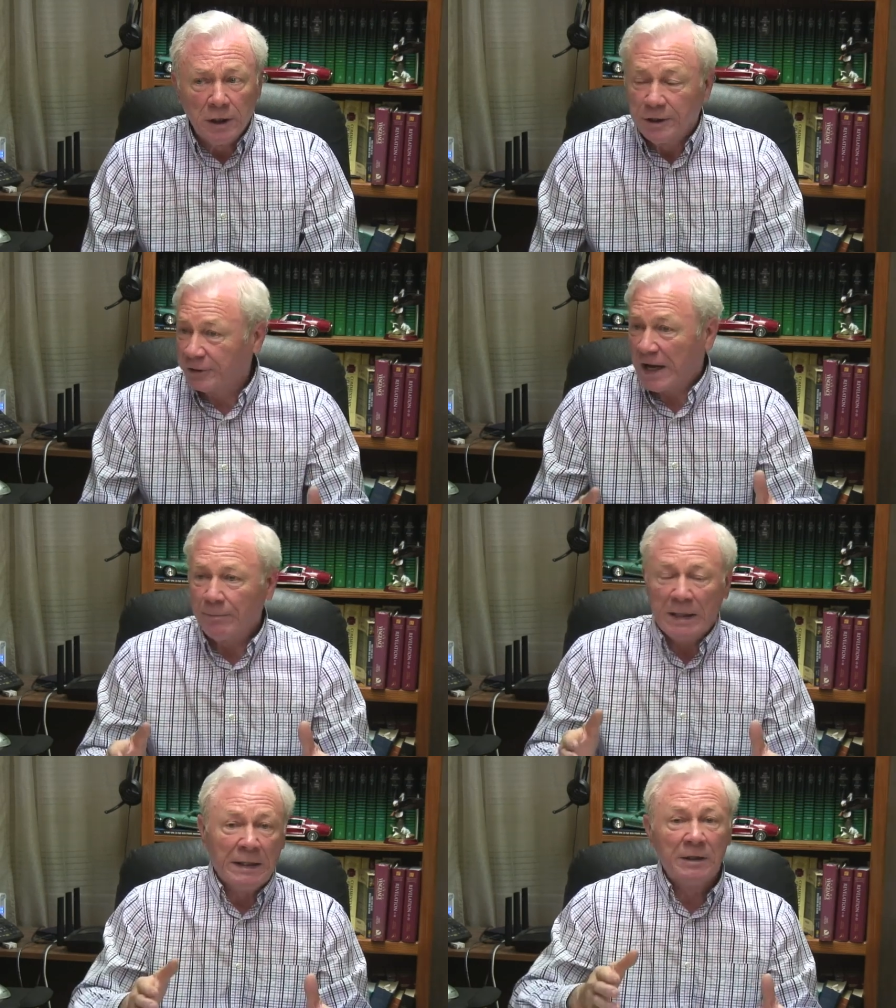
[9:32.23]
Does
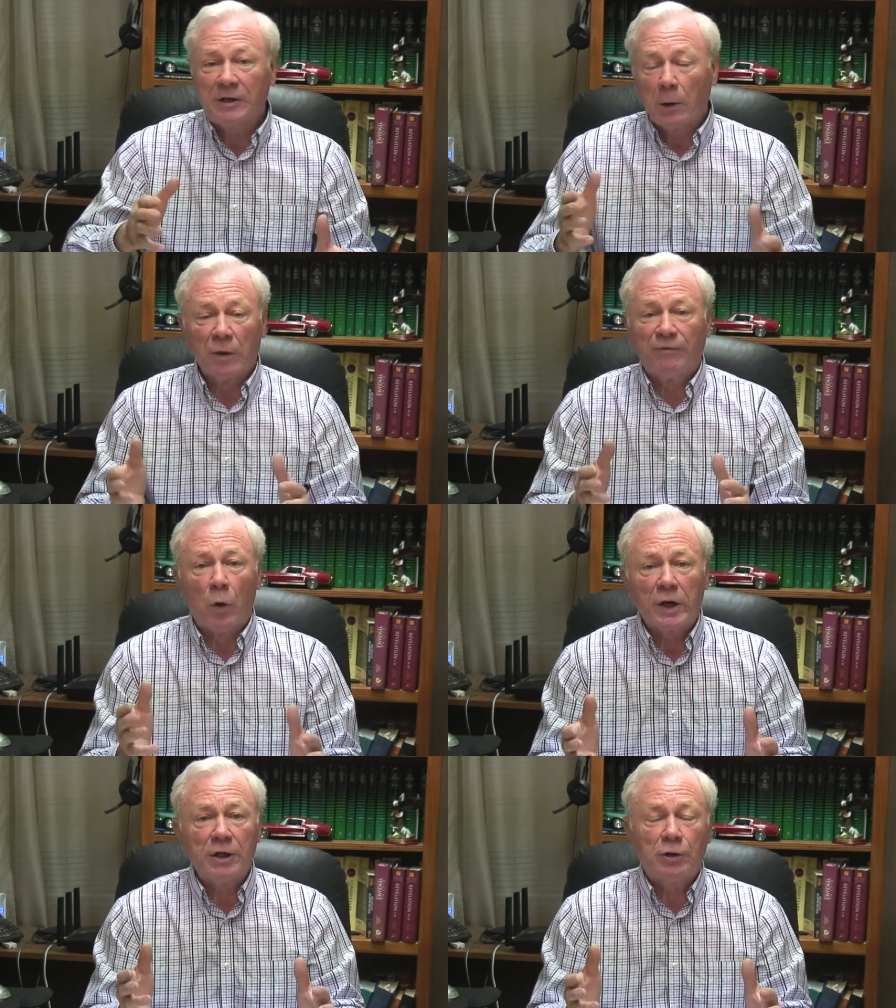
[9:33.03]
that mean that there were
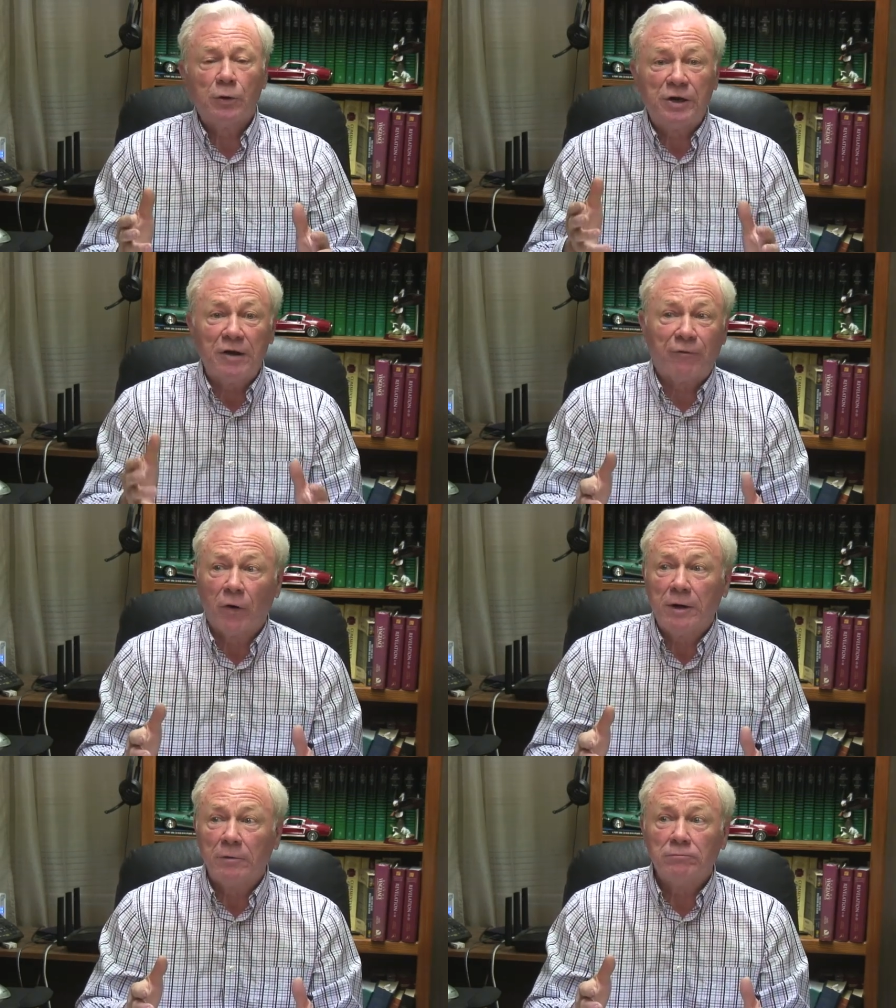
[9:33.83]
42 different